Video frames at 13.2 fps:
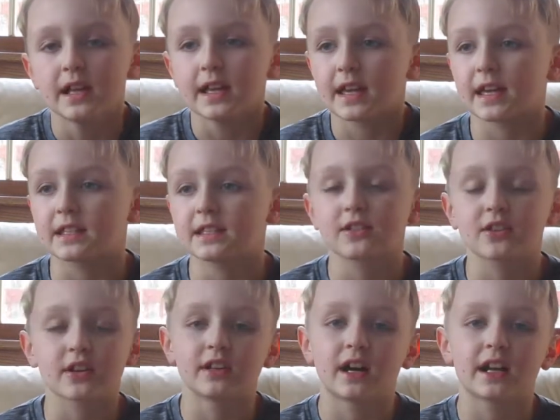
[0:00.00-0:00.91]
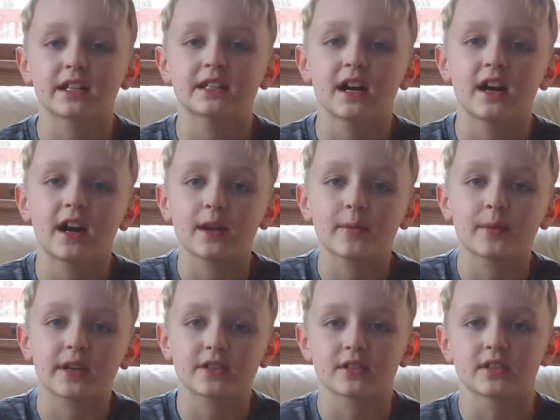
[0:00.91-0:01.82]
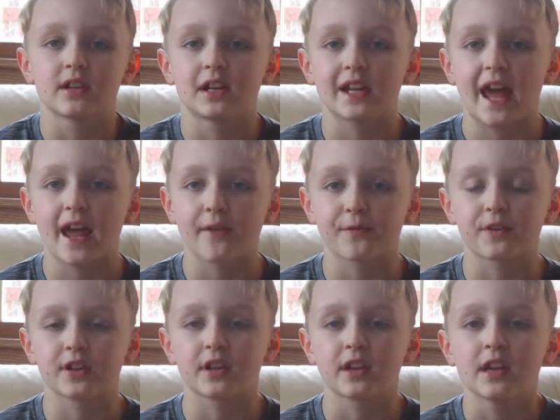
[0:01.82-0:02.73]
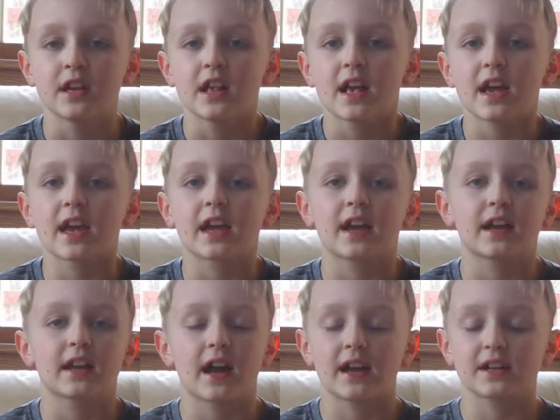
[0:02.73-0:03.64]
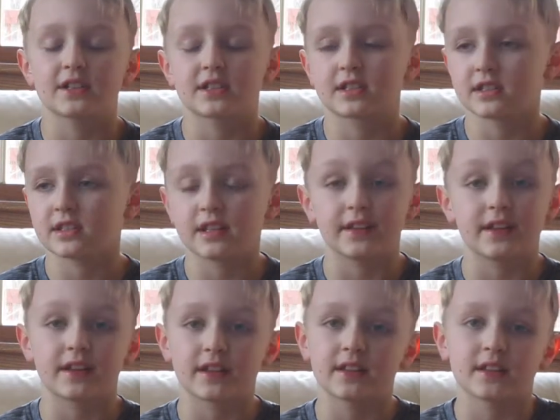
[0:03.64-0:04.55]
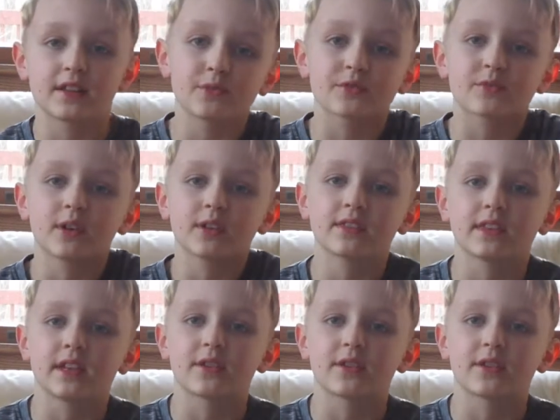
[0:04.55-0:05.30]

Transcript: It took a lot of time, and it took a lot of effort, and I just, it was worth it.